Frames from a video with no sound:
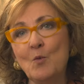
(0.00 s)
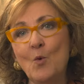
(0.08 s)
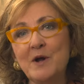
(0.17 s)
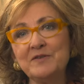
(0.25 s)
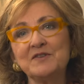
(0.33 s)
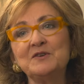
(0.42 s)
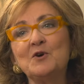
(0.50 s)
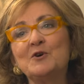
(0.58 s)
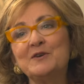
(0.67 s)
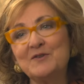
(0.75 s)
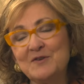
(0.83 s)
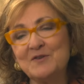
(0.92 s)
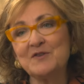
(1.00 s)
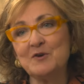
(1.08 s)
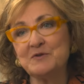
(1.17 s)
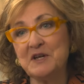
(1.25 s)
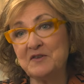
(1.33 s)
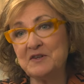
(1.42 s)
Once an artist is
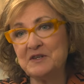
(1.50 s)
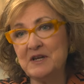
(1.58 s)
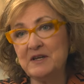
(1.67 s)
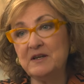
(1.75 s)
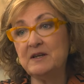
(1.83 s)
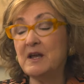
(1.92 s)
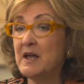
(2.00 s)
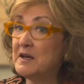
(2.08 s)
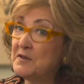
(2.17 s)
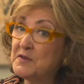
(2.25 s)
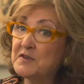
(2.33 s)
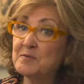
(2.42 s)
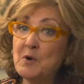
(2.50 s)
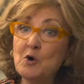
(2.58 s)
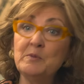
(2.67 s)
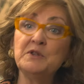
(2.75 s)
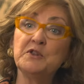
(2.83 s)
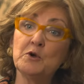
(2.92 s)
so designated, and at this
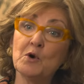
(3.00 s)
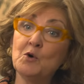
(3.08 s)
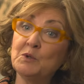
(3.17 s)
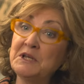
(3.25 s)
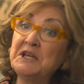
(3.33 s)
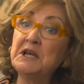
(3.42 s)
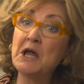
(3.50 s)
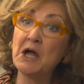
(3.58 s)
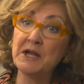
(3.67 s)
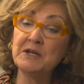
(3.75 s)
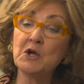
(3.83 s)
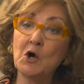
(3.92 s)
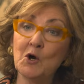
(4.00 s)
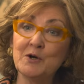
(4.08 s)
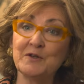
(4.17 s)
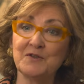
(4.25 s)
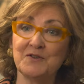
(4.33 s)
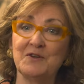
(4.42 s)
moment there are only nine
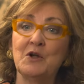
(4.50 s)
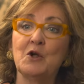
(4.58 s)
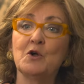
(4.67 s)
artists